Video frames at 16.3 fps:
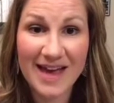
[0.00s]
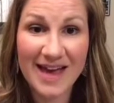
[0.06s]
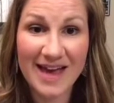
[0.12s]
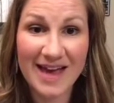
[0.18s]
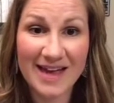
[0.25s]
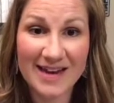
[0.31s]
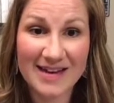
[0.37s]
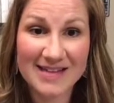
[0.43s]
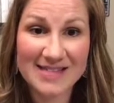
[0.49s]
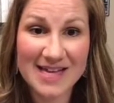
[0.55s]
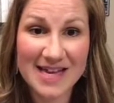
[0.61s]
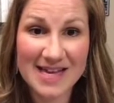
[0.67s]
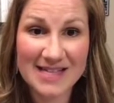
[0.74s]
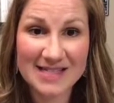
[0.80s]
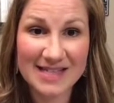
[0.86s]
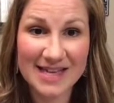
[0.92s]
and it
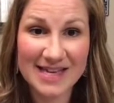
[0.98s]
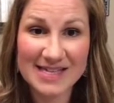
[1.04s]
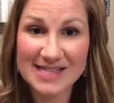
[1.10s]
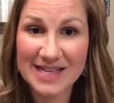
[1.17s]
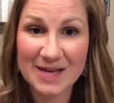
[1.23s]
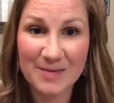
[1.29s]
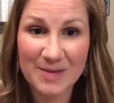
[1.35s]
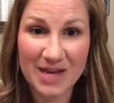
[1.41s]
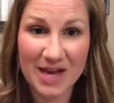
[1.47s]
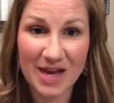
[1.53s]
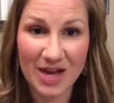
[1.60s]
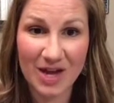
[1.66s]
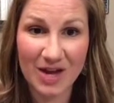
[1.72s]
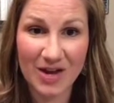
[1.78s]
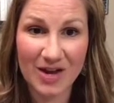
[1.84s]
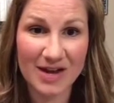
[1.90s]
tastes like cinnamon
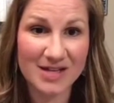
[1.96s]
and good.